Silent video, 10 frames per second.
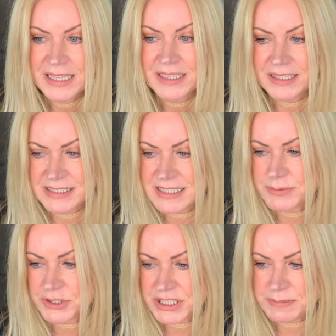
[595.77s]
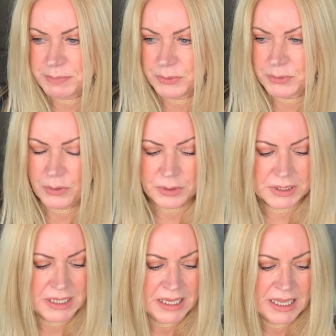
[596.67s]
This is what she's putting on.
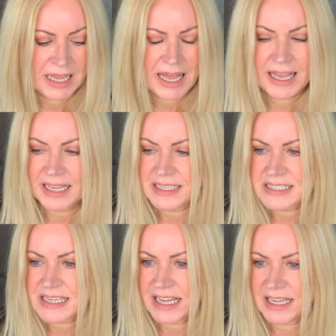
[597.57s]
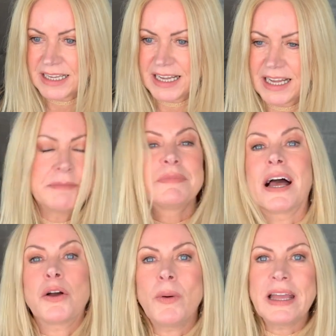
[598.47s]
And
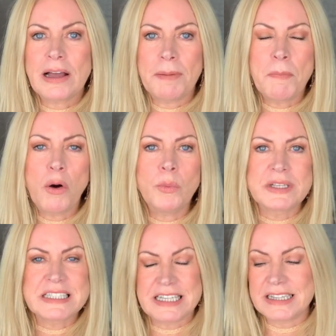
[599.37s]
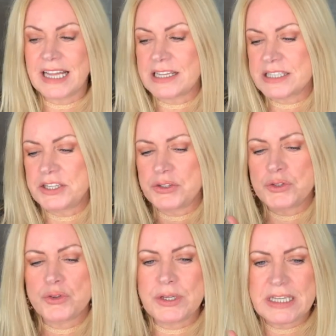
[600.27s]
I'm always saying that to you,
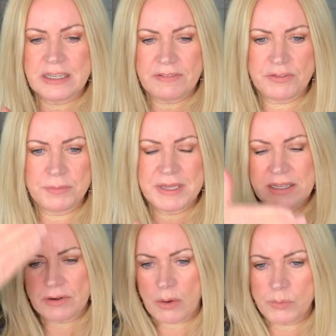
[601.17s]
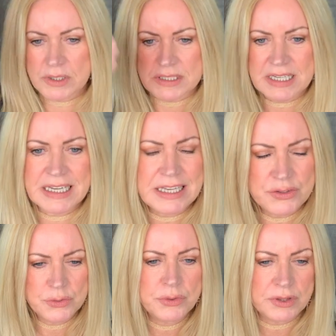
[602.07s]
treat from here upwards. And I
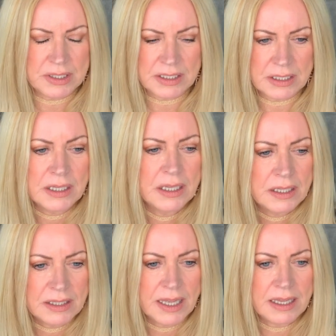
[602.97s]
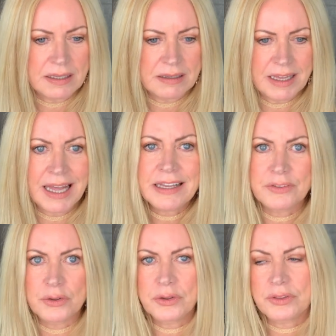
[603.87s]
think that
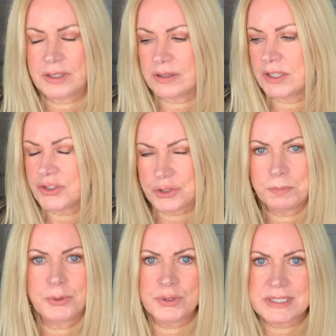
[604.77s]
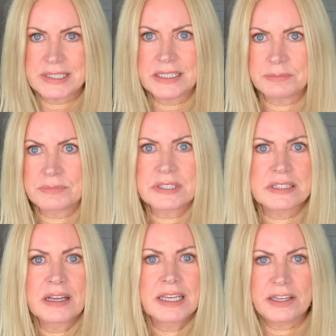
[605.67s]
you should put serums
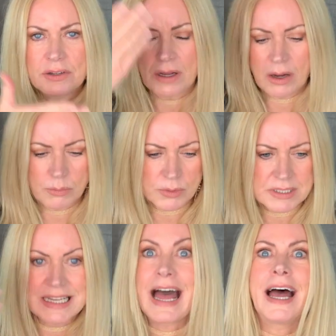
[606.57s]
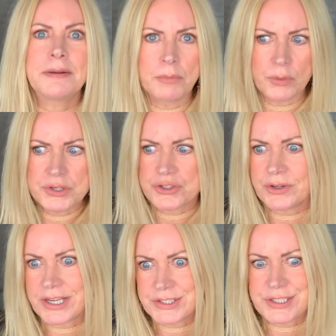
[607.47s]
here upwards and
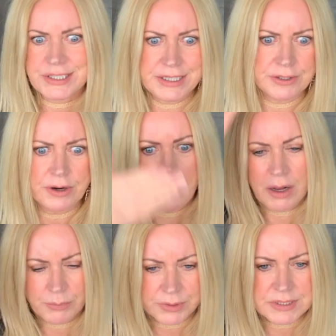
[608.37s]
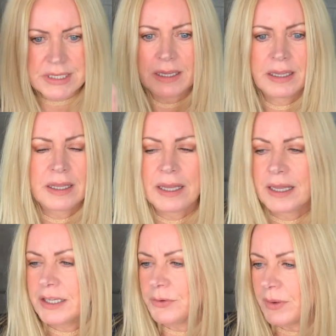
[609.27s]
moisturizers here upwards.
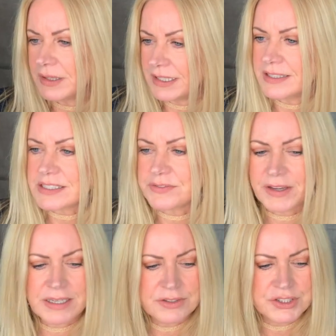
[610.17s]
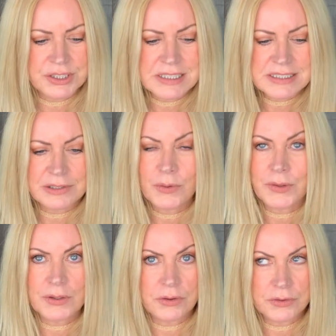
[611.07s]
You know, I think it's fine. Shireen's a lot
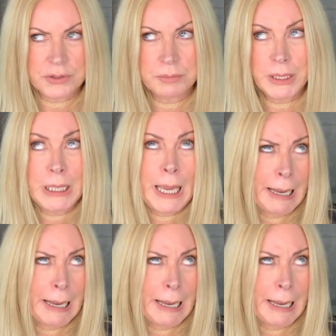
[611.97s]
younger than me.